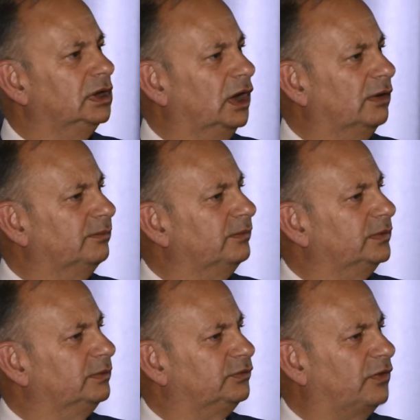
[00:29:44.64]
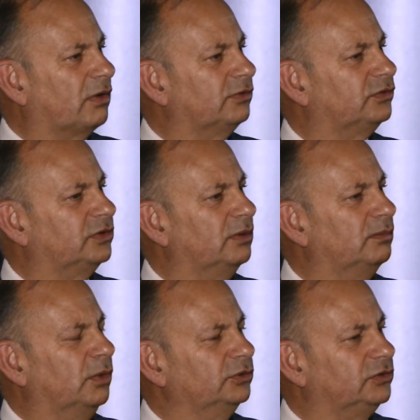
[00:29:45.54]
Um, as far as uh,
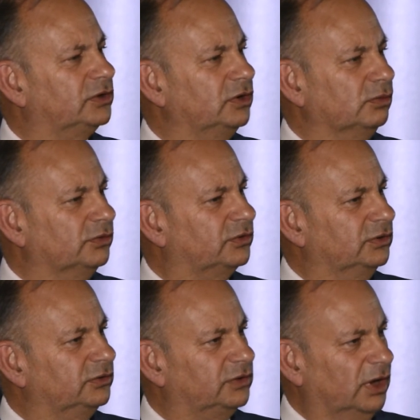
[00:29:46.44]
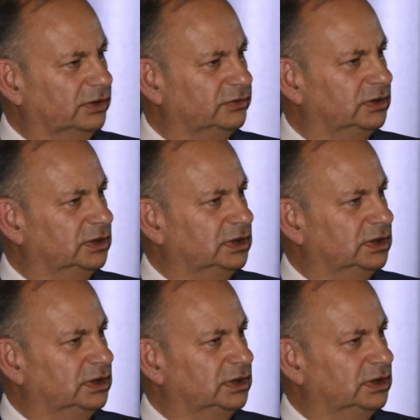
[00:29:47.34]
Montagu was concerned,